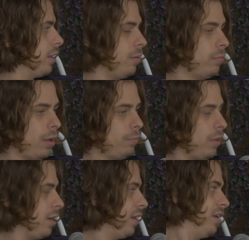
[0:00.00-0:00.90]
Like, I'm
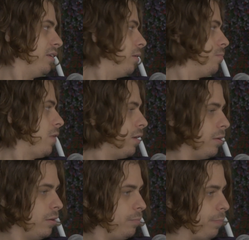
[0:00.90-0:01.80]
not
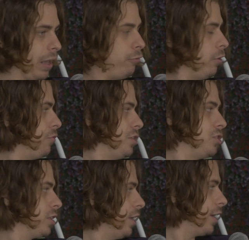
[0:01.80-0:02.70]
a pay for a
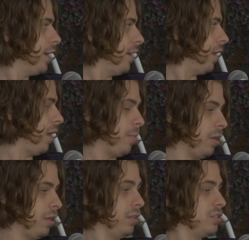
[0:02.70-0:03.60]
feature kind of guy. I'm
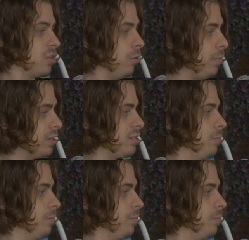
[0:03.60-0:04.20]
a let's go make